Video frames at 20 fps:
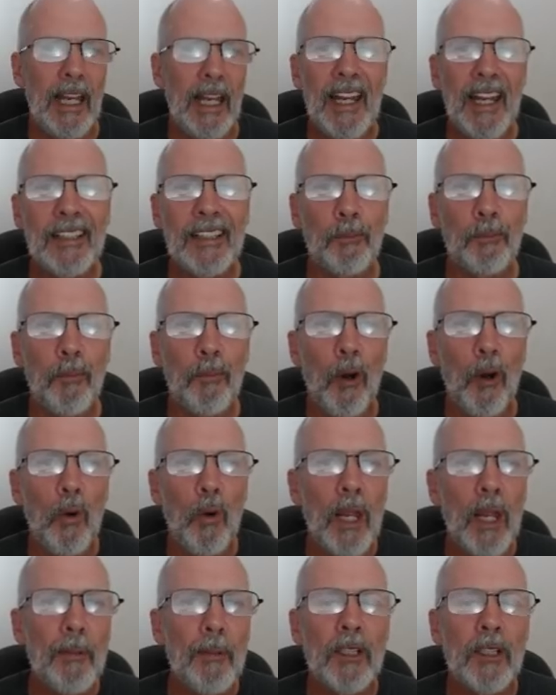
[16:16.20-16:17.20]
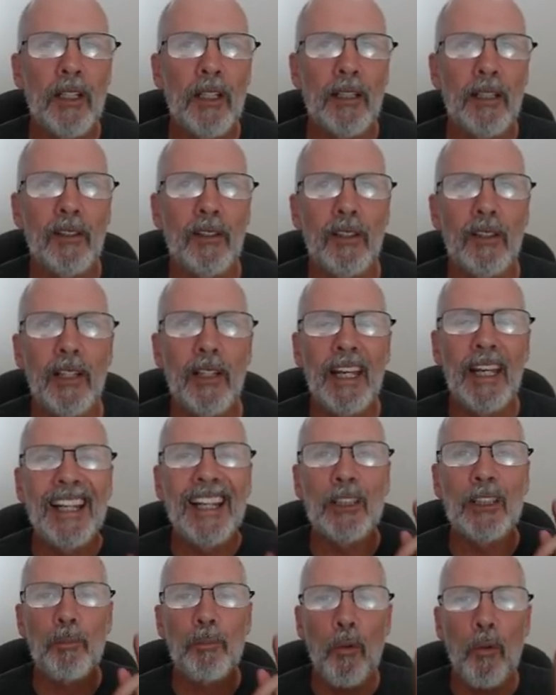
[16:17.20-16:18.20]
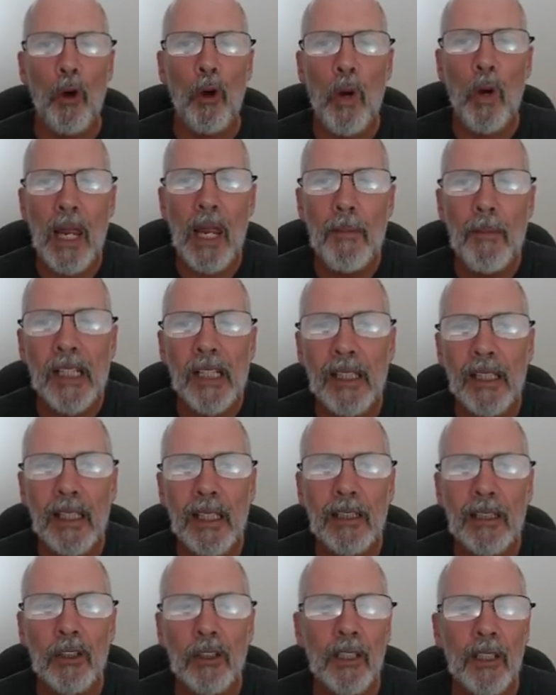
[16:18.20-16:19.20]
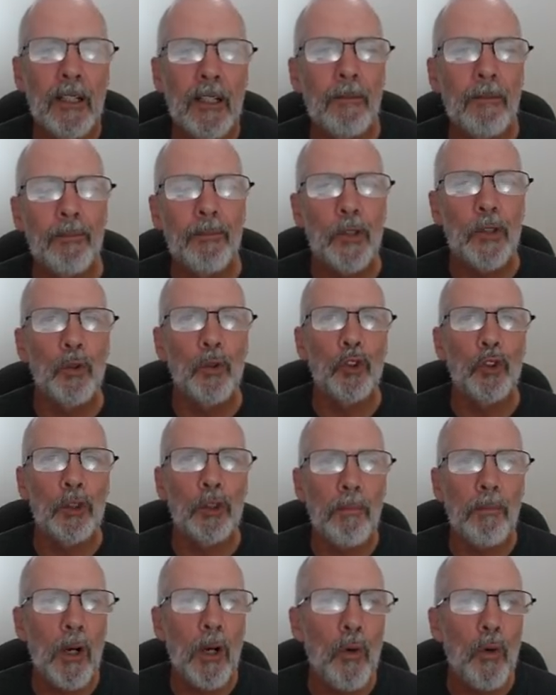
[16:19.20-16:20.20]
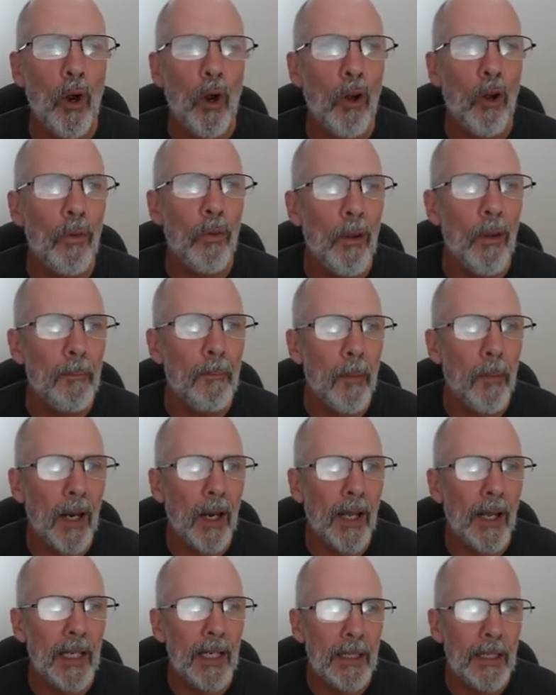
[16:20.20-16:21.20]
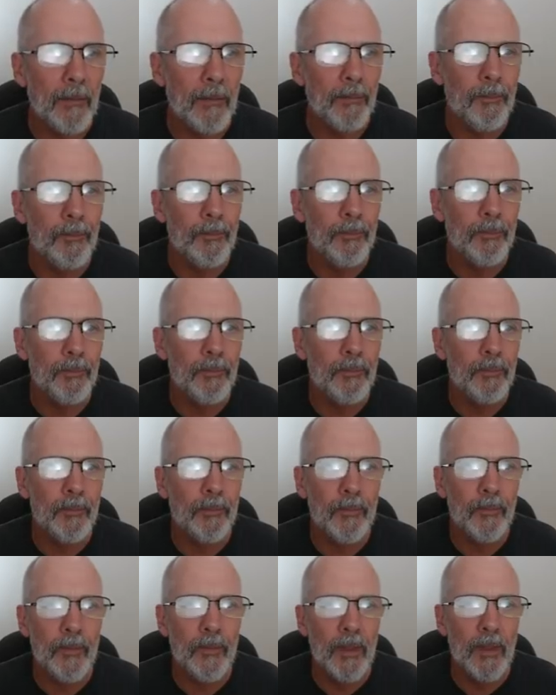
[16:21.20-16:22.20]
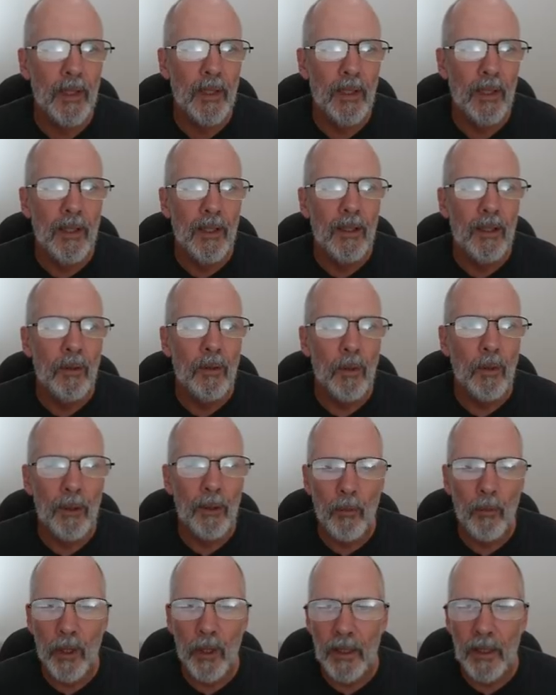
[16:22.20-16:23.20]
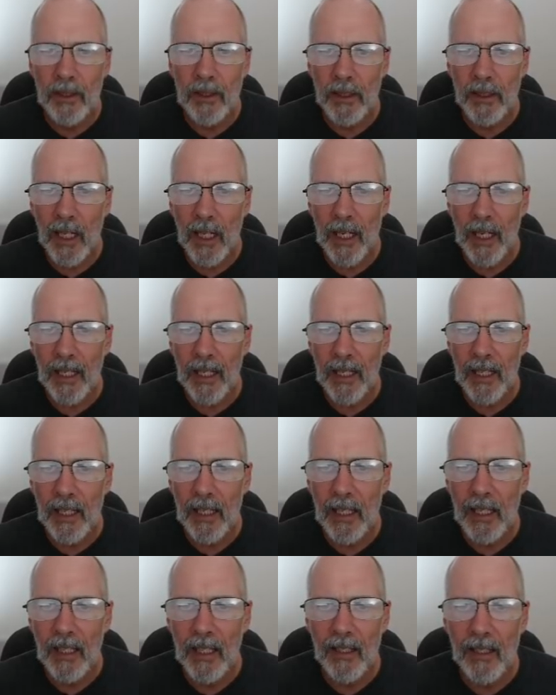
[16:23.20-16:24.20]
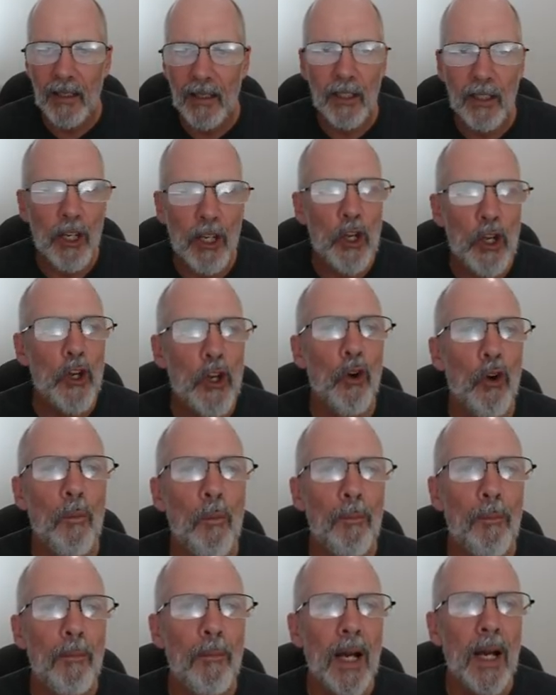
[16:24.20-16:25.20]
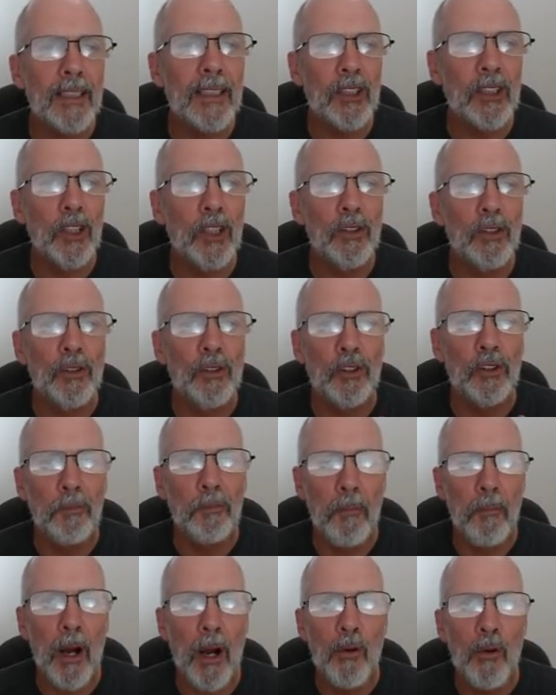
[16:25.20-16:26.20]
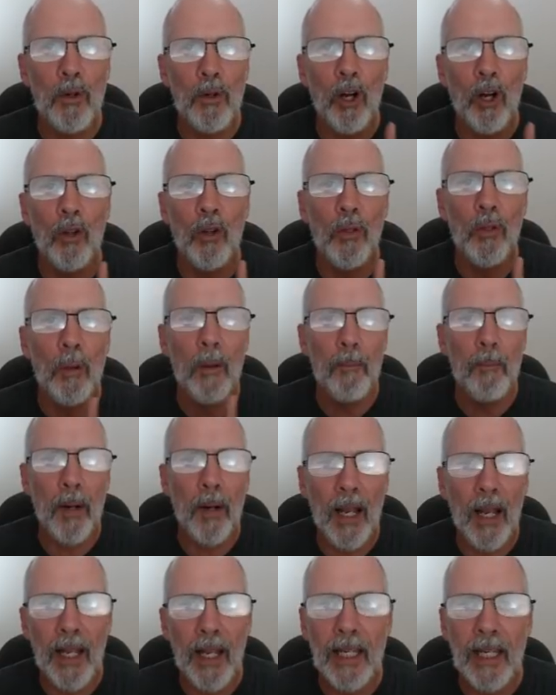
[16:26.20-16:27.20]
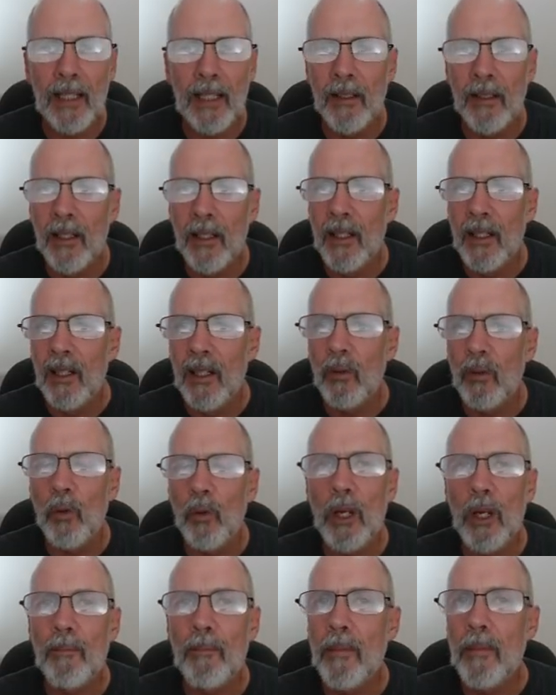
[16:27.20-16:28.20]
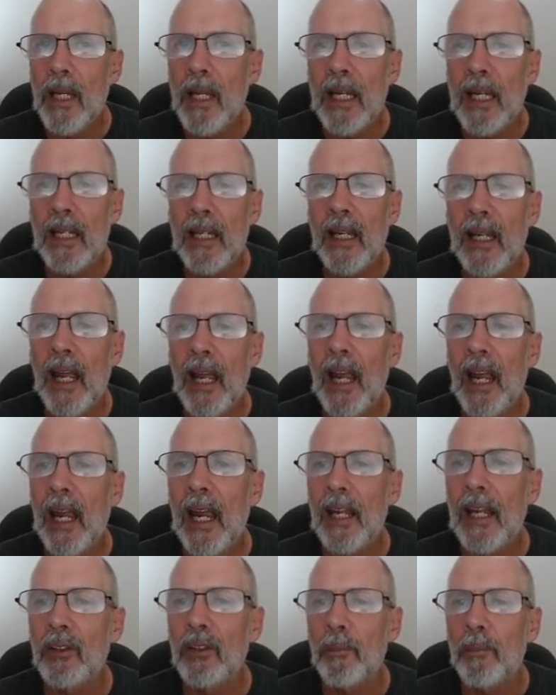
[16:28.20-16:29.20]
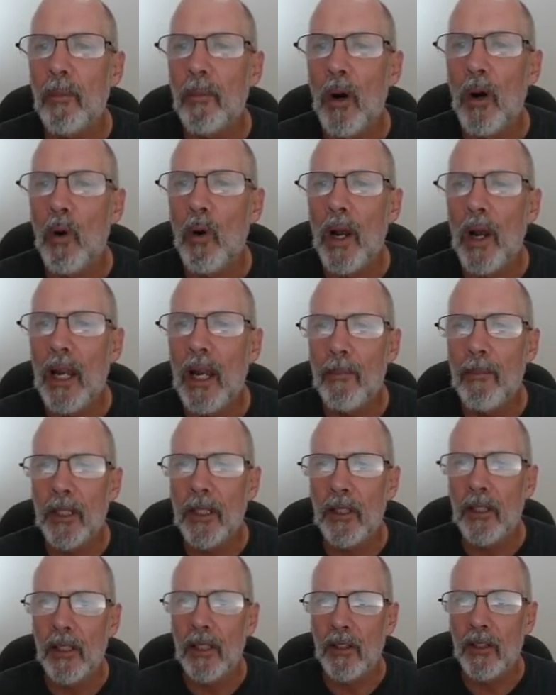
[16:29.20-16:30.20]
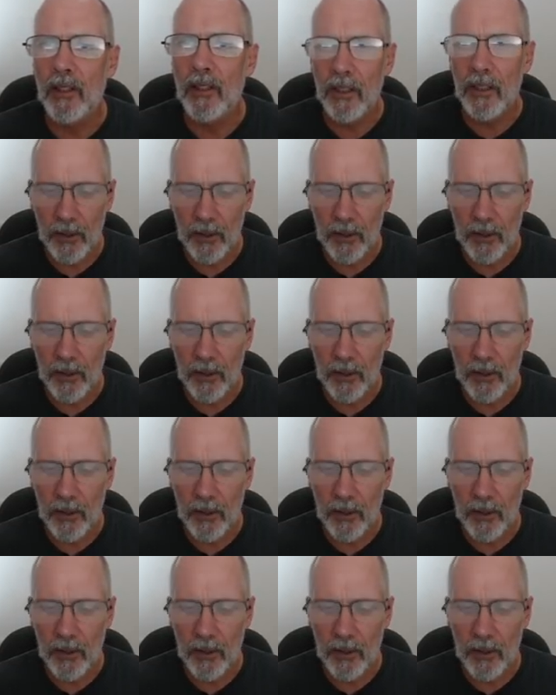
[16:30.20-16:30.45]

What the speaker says: It's prohibited. It's prohibited to smoke on the plane. When we say you mustn't smoke on the plane, we mean it's prohibited.